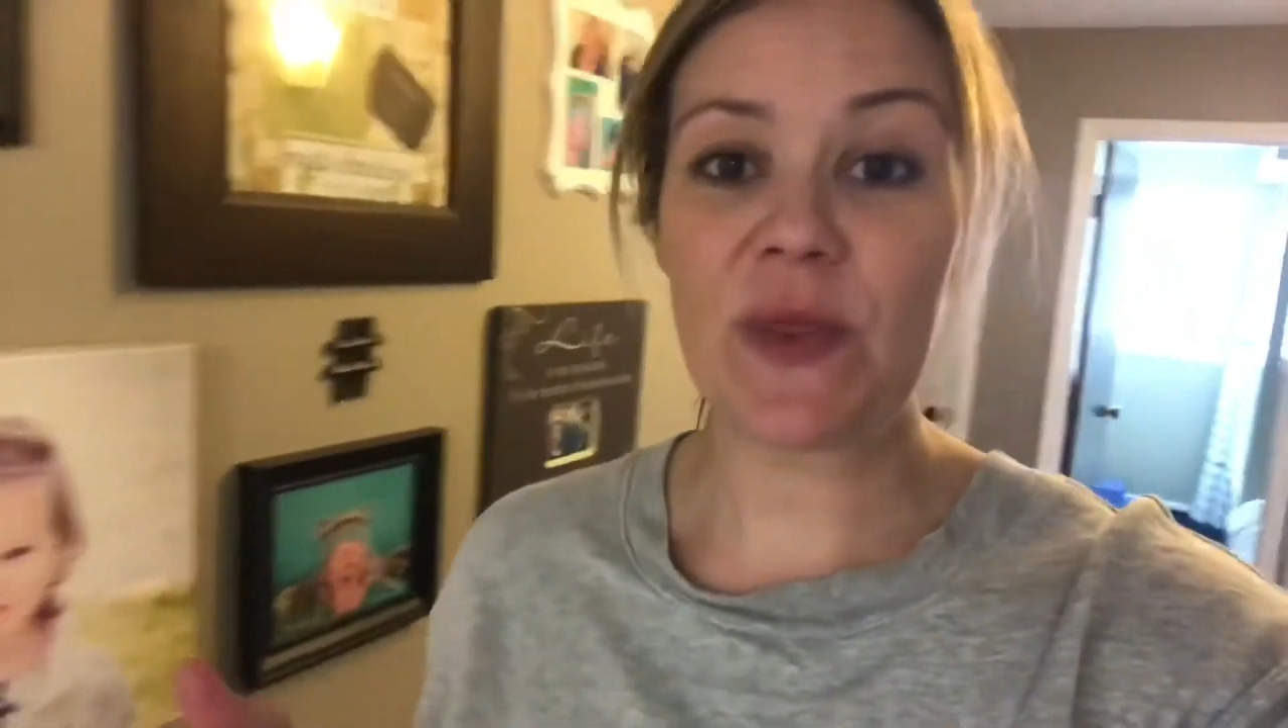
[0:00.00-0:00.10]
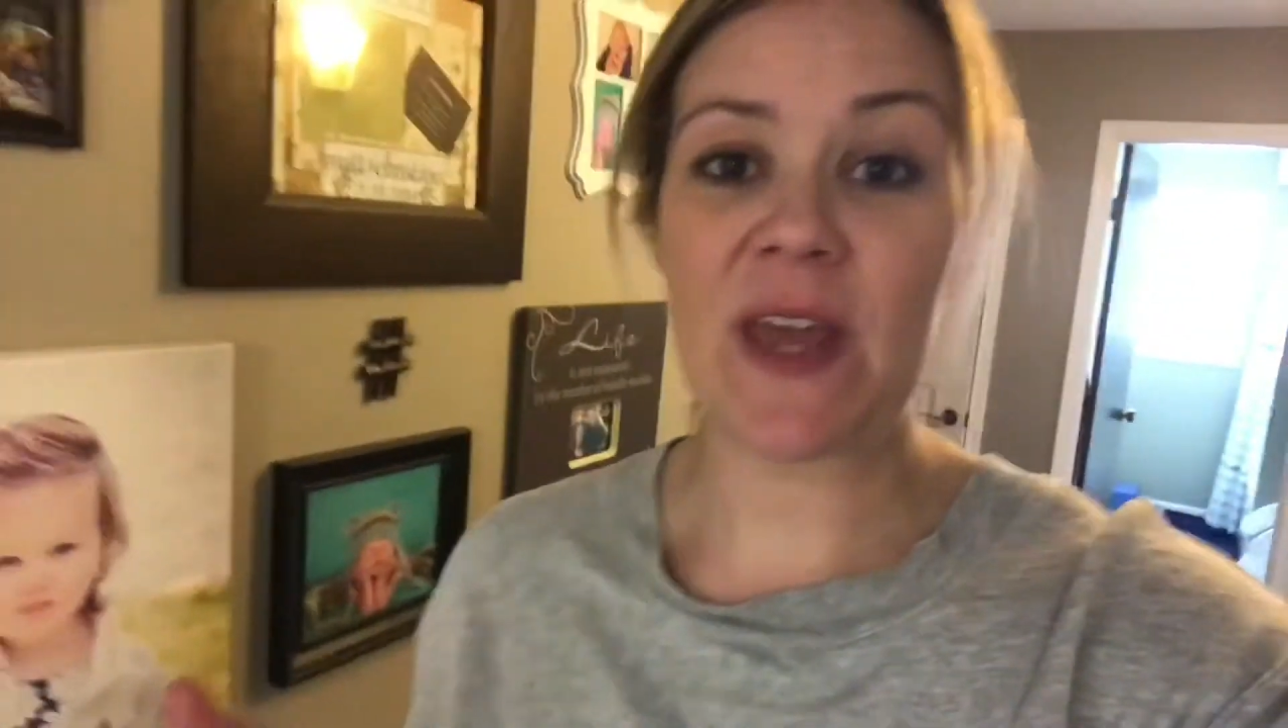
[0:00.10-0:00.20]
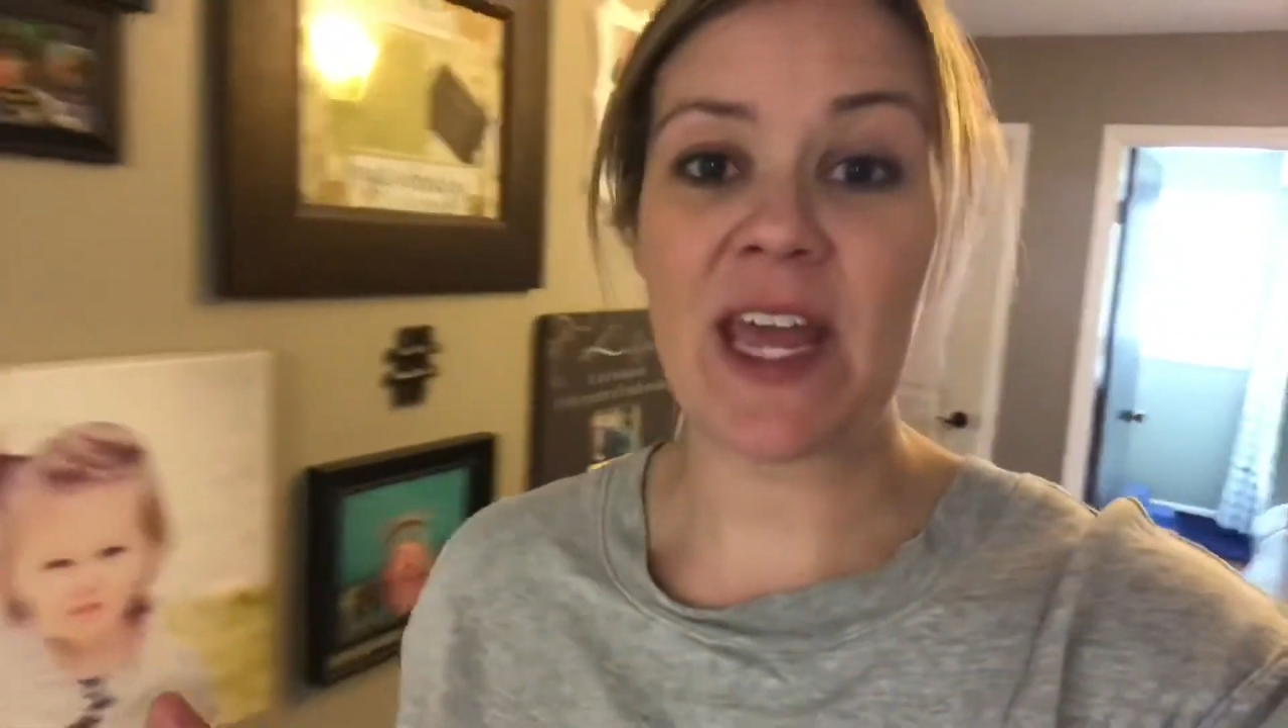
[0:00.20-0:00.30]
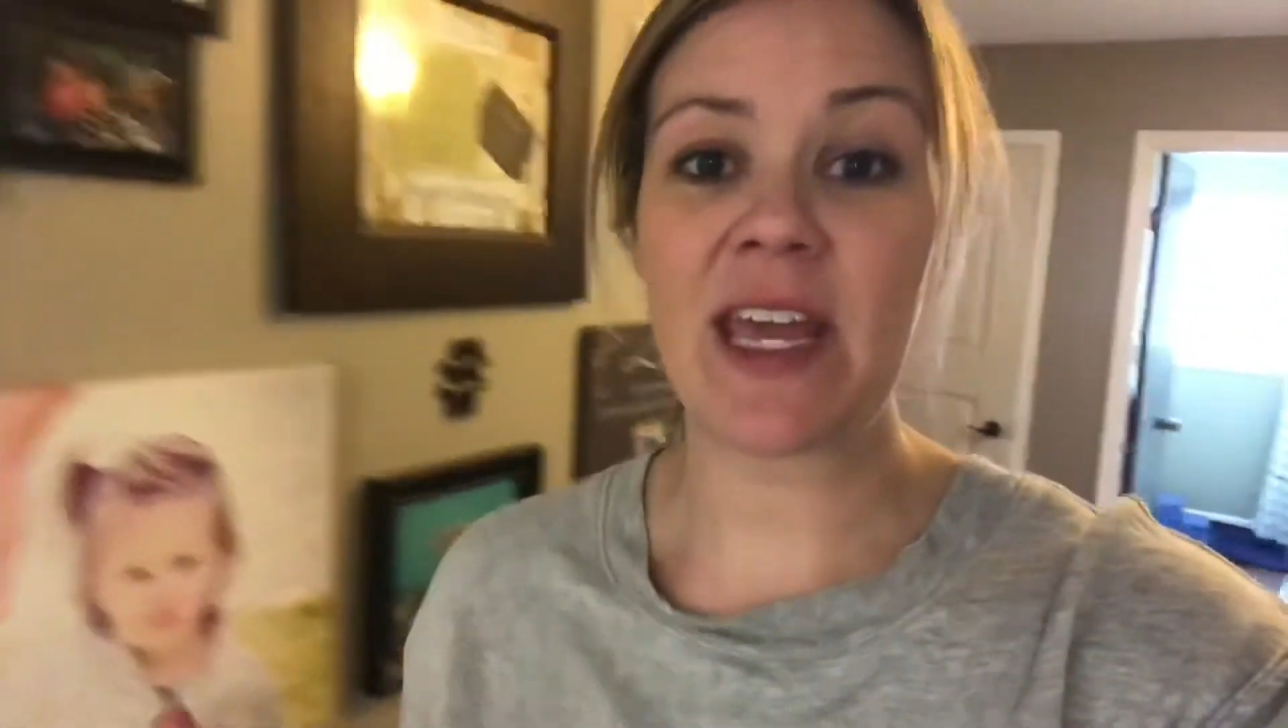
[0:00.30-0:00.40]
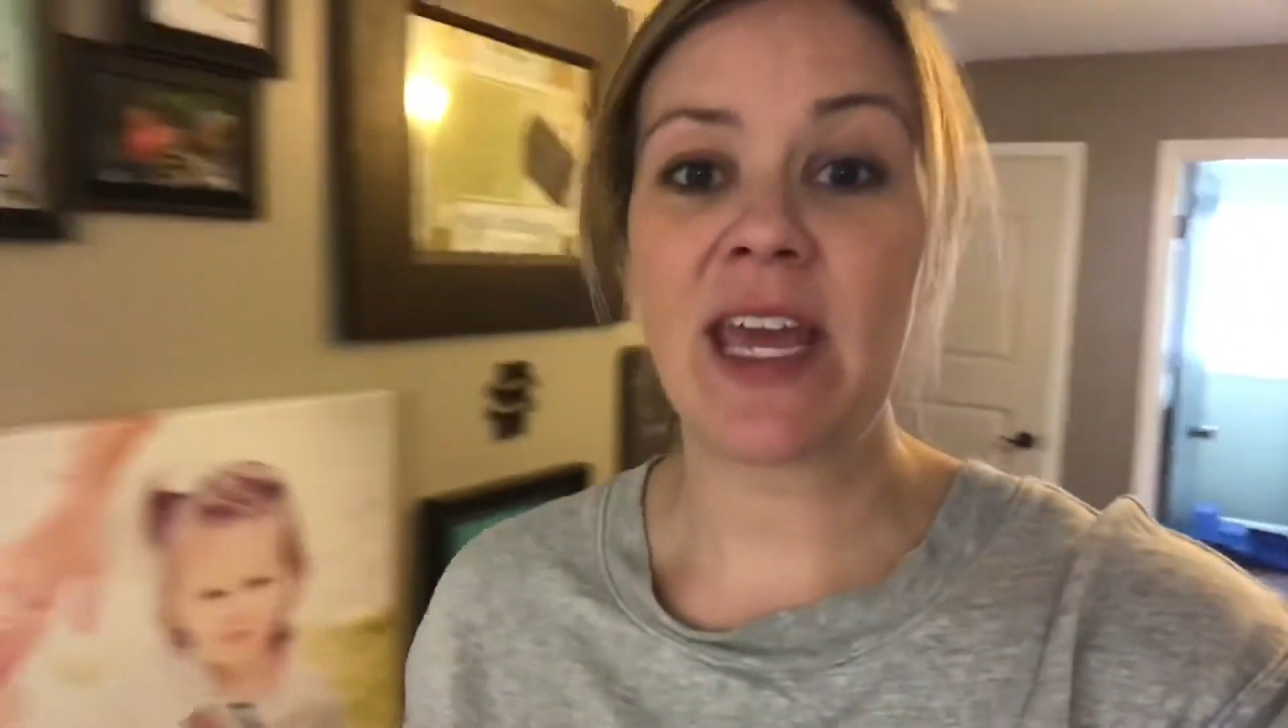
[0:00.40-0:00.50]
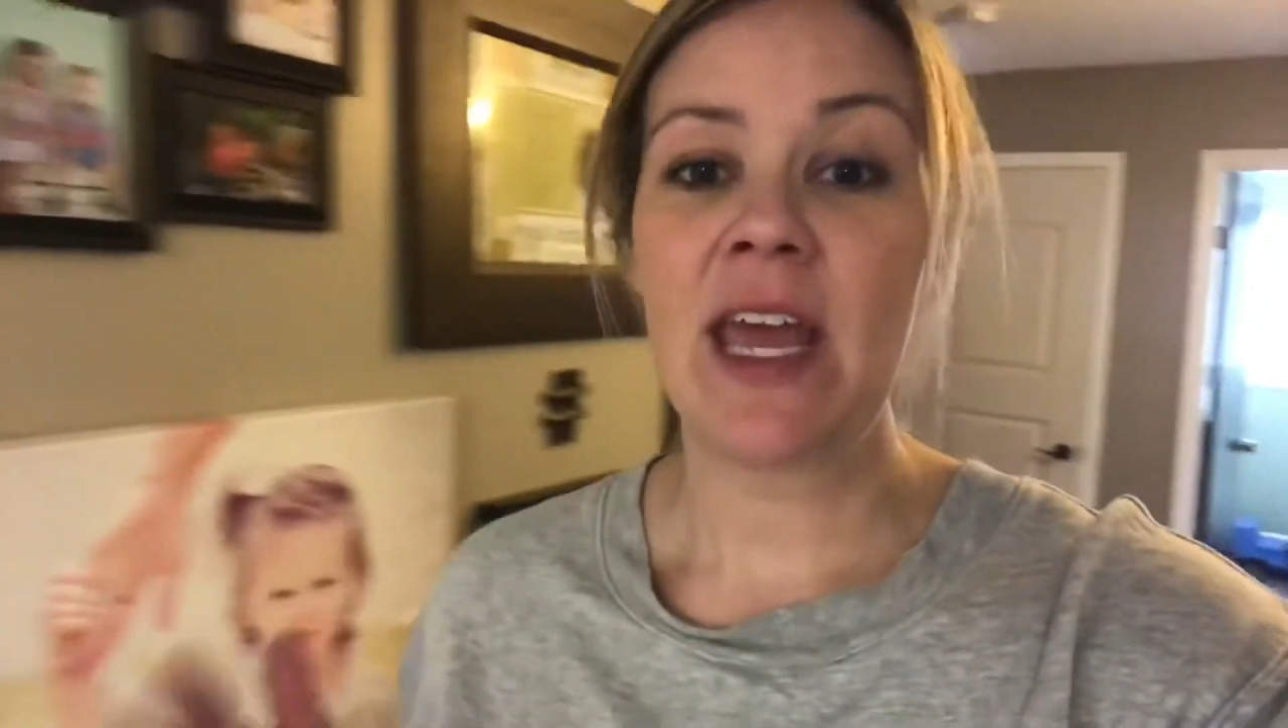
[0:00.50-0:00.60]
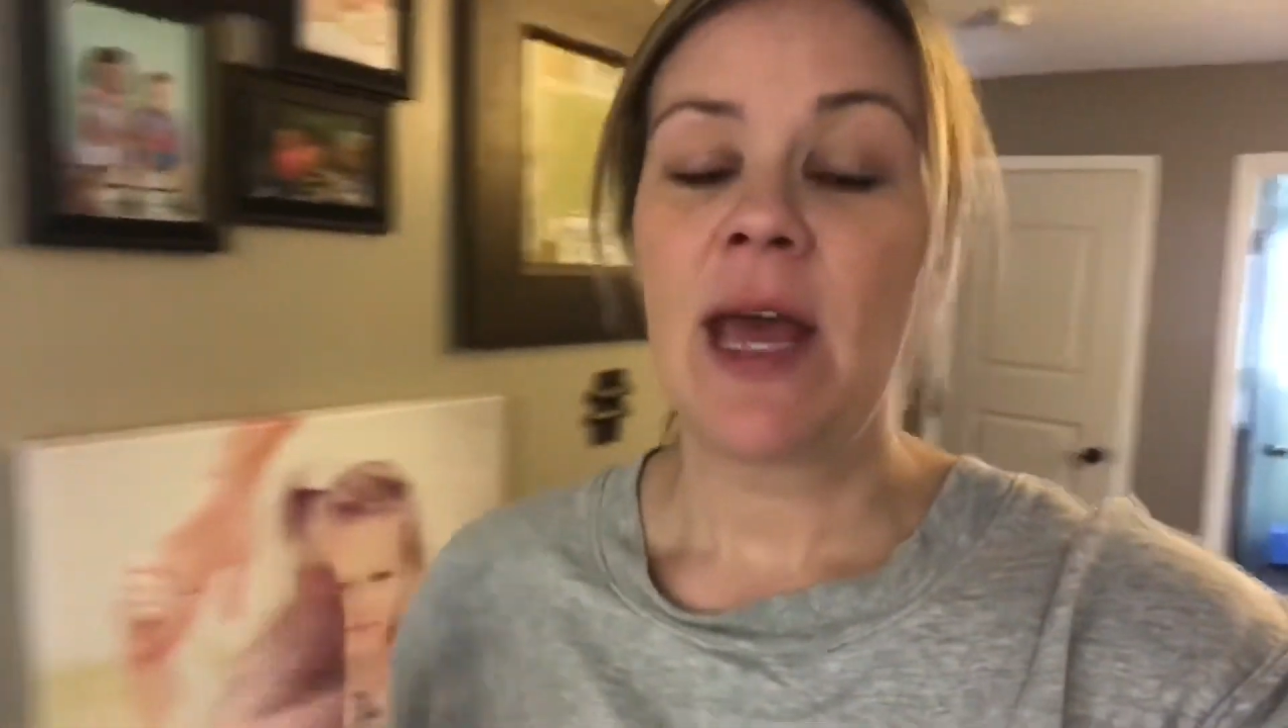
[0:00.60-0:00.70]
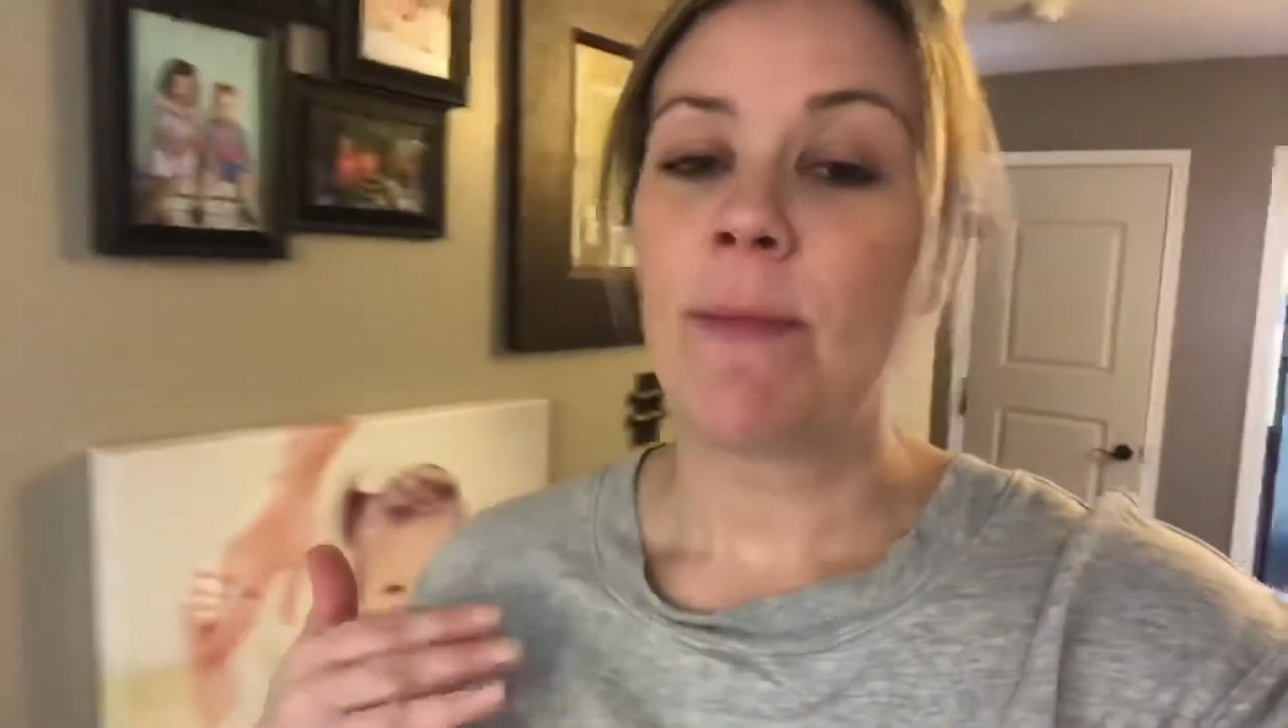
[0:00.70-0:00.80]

think.